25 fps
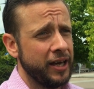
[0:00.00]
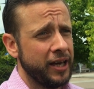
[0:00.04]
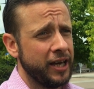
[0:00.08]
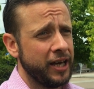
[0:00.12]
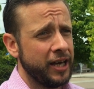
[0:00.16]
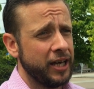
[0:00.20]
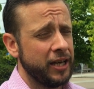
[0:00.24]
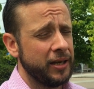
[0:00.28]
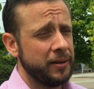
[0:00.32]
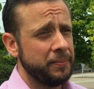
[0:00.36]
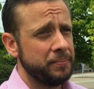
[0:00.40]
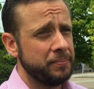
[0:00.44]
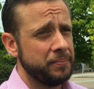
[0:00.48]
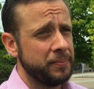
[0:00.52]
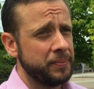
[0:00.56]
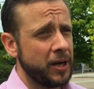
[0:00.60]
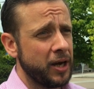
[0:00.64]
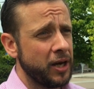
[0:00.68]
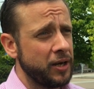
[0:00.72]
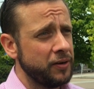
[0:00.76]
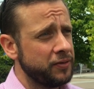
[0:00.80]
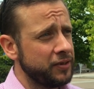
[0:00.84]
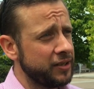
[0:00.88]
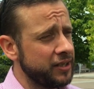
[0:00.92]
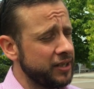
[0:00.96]
Um,
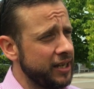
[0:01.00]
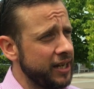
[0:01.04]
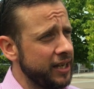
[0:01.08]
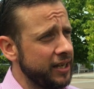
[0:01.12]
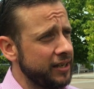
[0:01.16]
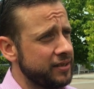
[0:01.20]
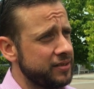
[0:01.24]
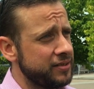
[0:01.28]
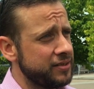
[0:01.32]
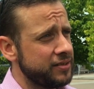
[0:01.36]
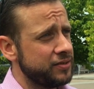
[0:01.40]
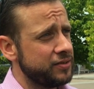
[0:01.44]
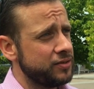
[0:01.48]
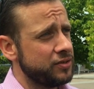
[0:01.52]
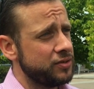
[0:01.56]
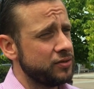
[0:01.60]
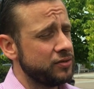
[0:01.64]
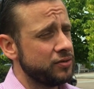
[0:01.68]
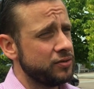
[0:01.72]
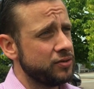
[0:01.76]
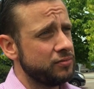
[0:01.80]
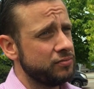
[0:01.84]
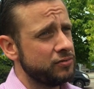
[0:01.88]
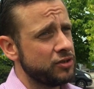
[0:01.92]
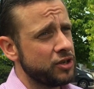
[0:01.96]
over the next
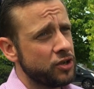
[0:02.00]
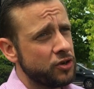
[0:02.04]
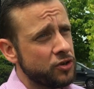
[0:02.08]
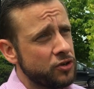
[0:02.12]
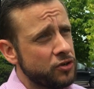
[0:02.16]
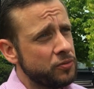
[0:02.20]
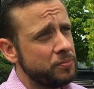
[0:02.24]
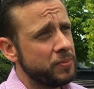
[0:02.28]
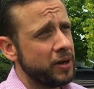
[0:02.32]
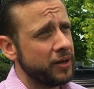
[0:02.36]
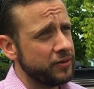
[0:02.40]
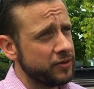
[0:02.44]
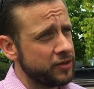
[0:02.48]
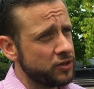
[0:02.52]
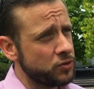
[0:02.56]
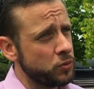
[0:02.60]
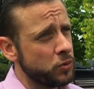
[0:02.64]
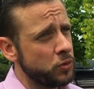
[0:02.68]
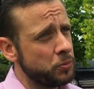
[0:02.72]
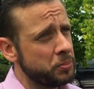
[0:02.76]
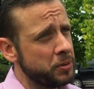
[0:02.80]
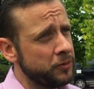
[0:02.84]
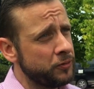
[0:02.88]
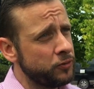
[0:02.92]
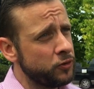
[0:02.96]
two months
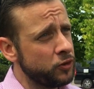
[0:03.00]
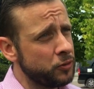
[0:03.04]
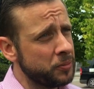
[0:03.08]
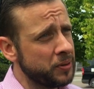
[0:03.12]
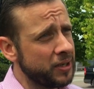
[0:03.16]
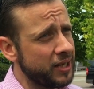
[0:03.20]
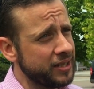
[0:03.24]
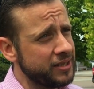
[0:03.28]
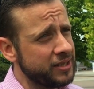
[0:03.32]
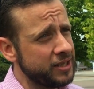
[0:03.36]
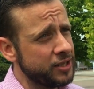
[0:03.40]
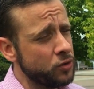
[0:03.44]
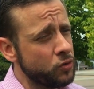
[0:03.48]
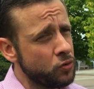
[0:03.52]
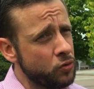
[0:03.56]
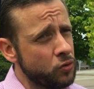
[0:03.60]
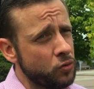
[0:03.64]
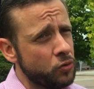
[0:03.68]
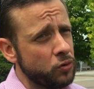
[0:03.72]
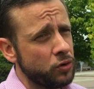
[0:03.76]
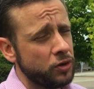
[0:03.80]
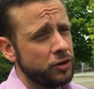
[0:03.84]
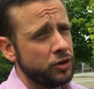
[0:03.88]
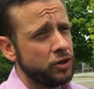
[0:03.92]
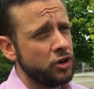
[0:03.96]
we'll be formulating
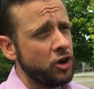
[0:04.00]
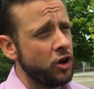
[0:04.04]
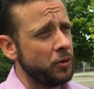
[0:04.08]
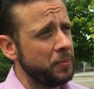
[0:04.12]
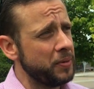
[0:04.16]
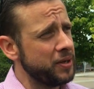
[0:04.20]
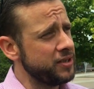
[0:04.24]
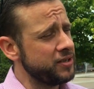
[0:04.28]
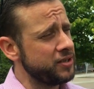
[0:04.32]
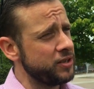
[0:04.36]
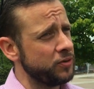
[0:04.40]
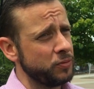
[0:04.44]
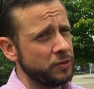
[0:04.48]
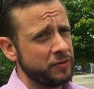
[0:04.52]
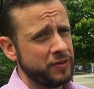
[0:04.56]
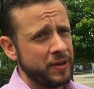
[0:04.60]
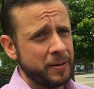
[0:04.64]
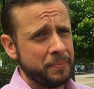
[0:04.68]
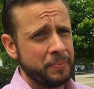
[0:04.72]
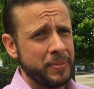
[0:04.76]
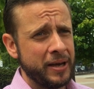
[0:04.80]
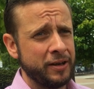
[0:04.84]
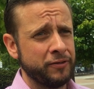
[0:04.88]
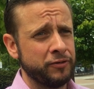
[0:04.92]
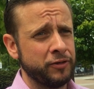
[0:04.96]
all of the comments that we've
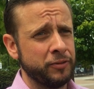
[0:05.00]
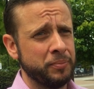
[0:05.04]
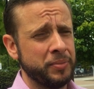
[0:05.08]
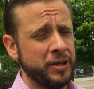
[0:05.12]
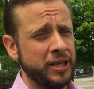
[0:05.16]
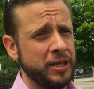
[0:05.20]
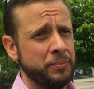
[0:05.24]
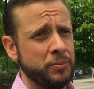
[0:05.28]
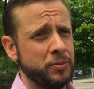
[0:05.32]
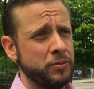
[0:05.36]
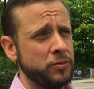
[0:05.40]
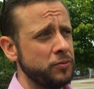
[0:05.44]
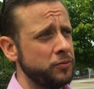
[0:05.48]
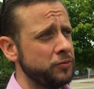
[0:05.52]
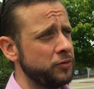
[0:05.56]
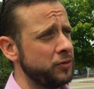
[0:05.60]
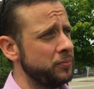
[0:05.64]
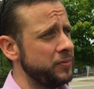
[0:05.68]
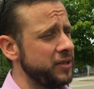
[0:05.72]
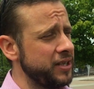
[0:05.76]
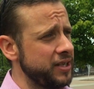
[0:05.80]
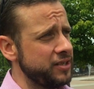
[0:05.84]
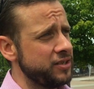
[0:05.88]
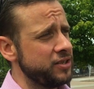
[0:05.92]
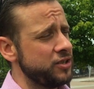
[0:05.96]
had back from people
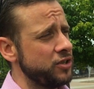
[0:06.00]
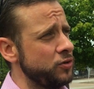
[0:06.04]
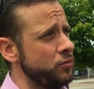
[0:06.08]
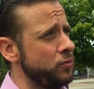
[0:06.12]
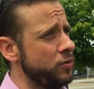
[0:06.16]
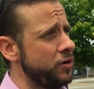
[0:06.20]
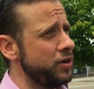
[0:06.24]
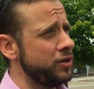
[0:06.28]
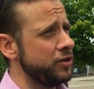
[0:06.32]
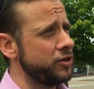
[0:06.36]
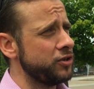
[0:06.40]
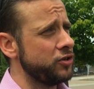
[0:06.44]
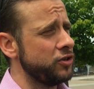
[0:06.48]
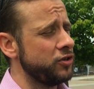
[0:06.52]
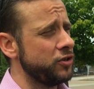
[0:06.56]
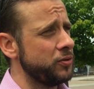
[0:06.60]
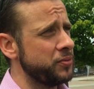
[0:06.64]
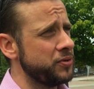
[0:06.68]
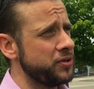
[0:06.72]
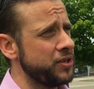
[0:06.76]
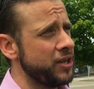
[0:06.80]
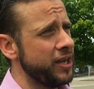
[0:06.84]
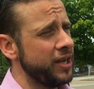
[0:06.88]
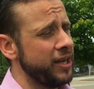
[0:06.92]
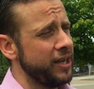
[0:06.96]
from these two
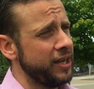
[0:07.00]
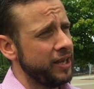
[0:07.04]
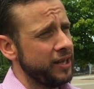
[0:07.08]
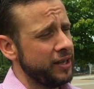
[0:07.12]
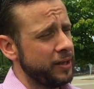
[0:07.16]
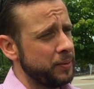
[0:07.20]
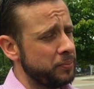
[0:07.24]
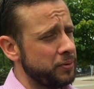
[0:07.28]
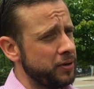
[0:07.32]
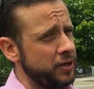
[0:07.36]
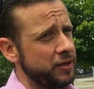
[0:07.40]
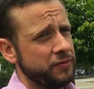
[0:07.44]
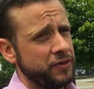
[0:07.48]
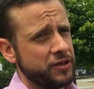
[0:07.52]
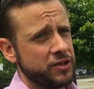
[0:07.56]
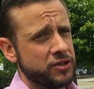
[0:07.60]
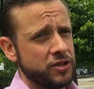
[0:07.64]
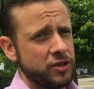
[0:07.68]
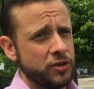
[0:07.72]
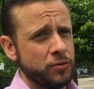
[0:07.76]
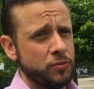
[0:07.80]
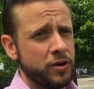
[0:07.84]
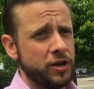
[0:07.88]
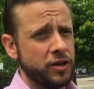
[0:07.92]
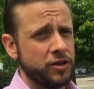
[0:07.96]
workshops the previous
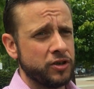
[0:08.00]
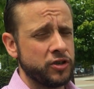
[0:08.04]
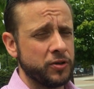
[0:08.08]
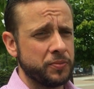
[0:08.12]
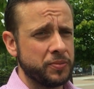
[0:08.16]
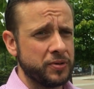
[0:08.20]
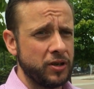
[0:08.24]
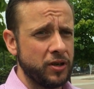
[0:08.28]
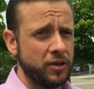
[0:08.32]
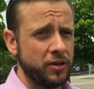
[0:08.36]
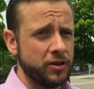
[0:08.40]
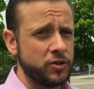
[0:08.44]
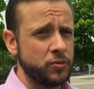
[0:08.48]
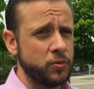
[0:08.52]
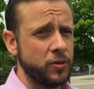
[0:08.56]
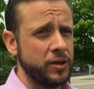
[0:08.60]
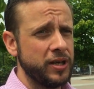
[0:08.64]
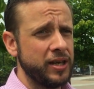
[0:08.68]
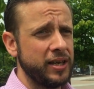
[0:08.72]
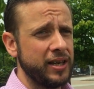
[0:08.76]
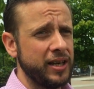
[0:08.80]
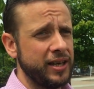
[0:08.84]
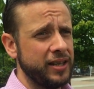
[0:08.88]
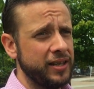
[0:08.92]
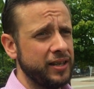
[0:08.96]
two workshops last
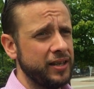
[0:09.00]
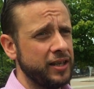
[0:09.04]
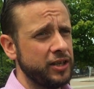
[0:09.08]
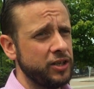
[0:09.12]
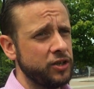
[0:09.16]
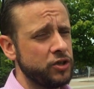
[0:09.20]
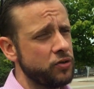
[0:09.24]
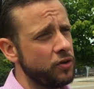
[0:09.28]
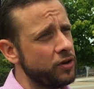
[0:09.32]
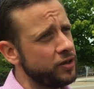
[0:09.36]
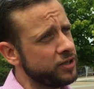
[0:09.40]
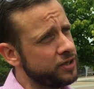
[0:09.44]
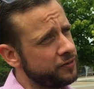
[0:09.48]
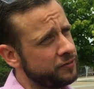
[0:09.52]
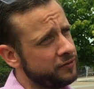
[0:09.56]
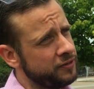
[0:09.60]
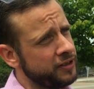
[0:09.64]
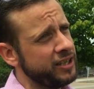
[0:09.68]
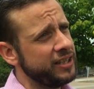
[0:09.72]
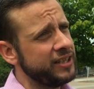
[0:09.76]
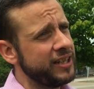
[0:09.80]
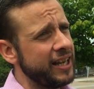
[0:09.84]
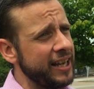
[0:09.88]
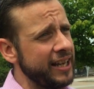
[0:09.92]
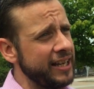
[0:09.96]
week and then trying to
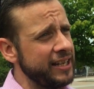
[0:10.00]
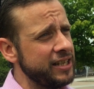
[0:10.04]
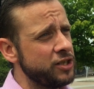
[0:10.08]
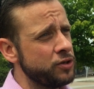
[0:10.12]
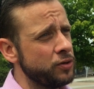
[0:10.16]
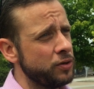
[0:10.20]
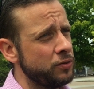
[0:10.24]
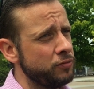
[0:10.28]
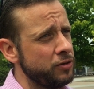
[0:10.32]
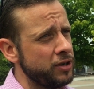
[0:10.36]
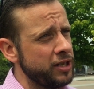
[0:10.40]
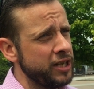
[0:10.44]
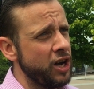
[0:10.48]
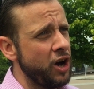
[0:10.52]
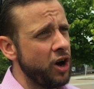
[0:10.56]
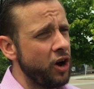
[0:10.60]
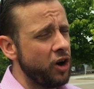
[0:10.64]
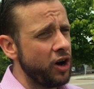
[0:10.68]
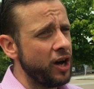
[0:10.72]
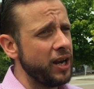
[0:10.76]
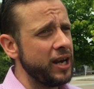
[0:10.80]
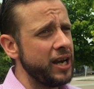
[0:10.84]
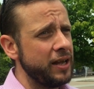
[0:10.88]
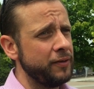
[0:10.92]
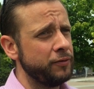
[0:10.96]
feed that into a really
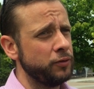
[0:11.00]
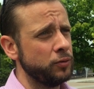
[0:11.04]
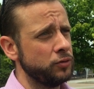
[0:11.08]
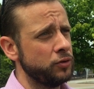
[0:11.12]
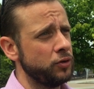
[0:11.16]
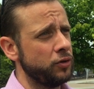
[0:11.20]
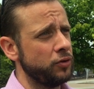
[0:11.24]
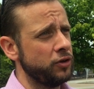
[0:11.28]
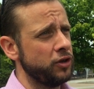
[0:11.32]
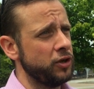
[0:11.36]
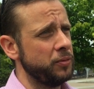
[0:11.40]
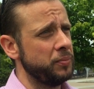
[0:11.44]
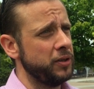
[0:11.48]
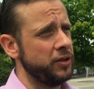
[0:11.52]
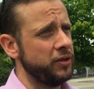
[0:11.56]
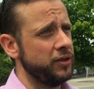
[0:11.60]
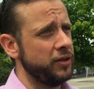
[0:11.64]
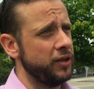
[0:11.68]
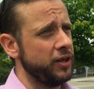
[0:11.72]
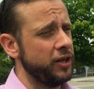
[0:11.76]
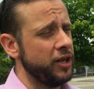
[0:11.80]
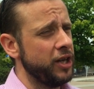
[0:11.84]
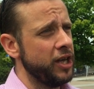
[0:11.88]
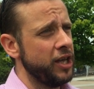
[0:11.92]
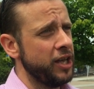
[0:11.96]
high level document
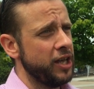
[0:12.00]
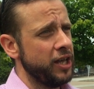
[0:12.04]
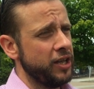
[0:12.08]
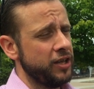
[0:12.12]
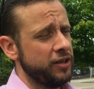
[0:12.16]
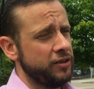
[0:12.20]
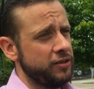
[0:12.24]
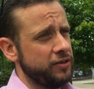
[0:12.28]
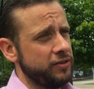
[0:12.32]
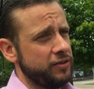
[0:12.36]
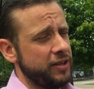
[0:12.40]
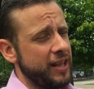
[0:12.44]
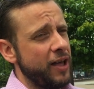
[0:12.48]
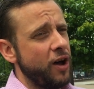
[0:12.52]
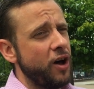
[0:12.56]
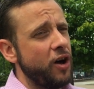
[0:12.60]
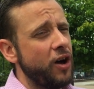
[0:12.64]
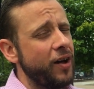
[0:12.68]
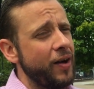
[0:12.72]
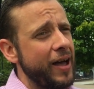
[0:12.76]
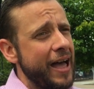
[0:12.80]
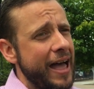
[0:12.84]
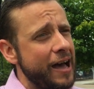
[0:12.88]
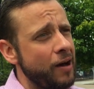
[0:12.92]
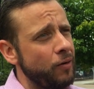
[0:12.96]
that
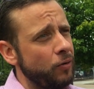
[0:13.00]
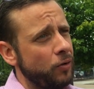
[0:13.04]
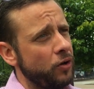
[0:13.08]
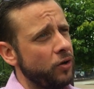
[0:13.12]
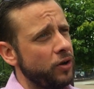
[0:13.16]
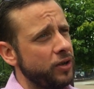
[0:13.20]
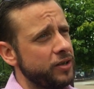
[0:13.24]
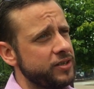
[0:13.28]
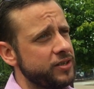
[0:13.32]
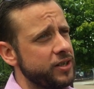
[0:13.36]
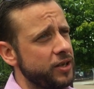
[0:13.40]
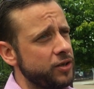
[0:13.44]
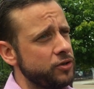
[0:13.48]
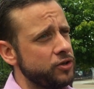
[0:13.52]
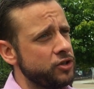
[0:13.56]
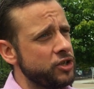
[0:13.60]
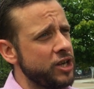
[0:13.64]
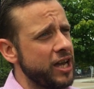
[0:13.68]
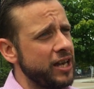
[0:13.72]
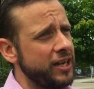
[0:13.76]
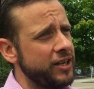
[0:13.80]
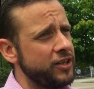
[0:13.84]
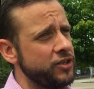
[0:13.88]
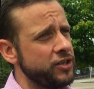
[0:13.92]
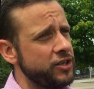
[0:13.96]
outlines those
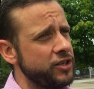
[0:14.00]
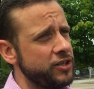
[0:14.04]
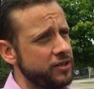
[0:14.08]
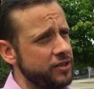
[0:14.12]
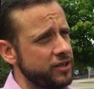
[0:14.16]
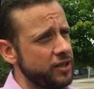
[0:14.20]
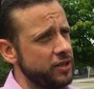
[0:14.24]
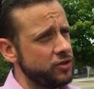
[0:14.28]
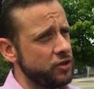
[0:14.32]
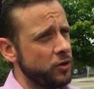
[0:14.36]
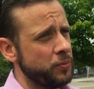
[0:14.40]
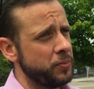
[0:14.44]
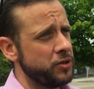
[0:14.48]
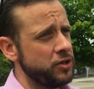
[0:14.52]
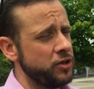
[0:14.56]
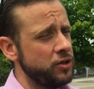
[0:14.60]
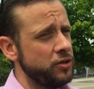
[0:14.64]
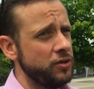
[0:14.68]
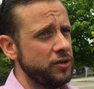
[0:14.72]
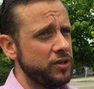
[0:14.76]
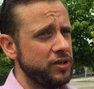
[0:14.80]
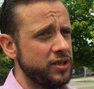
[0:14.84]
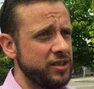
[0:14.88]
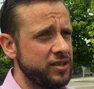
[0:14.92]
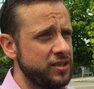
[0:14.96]
challenges and those
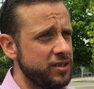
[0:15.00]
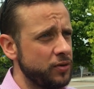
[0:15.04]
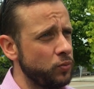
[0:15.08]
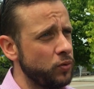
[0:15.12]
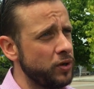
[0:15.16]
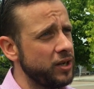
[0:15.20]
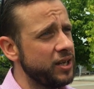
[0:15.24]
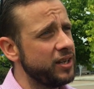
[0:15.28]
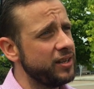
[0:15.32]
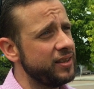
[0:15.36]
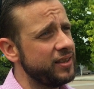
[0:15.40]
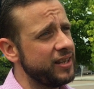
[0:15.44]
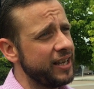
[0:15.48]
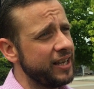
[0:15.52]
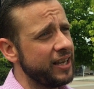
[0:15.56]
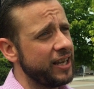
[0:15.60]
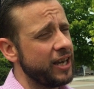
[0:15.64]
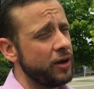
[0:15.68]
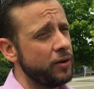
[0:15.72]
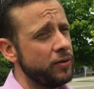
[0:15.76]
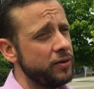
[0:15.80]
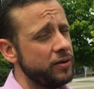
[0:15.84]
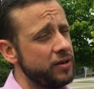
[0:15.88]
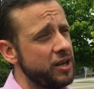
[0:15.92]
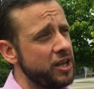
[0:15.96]
opportunities so we can then
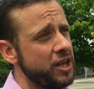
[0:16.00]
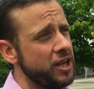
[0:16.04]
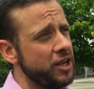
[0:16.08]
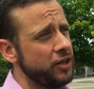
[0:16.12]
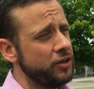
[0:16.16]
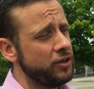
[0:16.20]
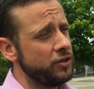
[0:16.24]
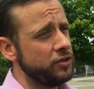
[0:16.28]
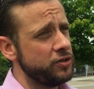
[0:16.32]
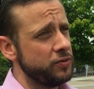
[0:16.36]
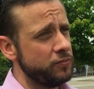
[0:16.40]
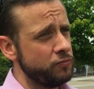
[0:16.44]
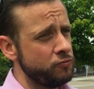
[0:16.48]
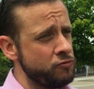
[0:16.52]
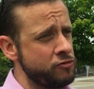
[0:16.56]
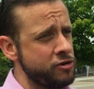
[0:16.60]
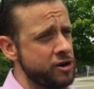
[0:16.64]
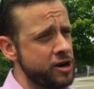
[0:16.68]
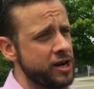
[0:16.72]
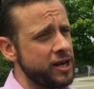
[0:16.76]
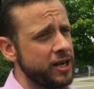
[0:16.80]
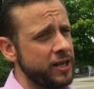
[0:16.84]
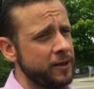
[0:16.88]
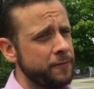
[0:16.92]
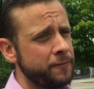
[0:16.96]
go and do some
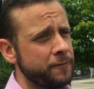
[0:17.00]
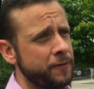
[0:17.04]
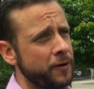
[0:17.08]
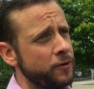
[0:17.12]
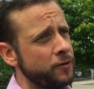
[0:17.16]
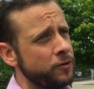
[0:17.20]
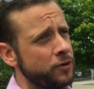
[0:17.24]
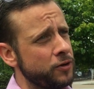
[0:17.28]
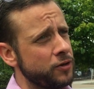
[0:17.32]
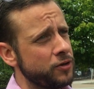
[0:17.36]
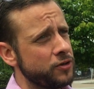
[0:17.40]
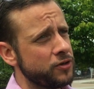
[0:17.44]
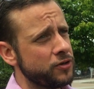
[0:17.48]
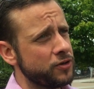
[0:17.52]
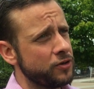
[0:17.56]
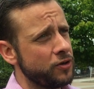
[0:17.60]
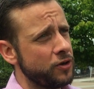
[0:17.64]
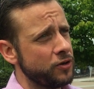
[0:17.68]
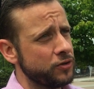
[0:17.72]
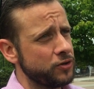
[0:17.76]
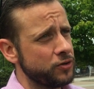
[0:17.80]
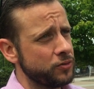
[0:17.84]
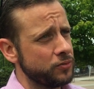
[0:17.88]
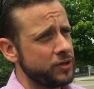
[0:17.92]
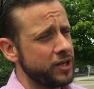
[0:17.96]
really focused
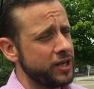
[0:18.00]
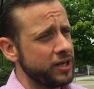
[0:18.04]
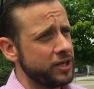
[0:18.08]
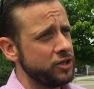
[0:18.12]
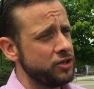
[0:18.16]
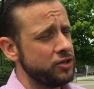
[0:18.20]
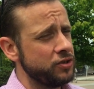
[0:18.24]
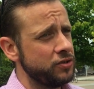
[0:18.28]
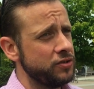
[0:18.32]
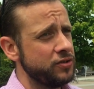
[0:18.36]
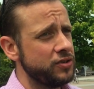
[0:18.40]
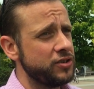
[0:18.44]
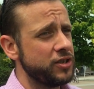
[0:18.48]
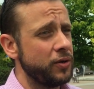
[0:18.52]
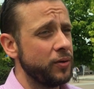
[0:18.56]
consultations.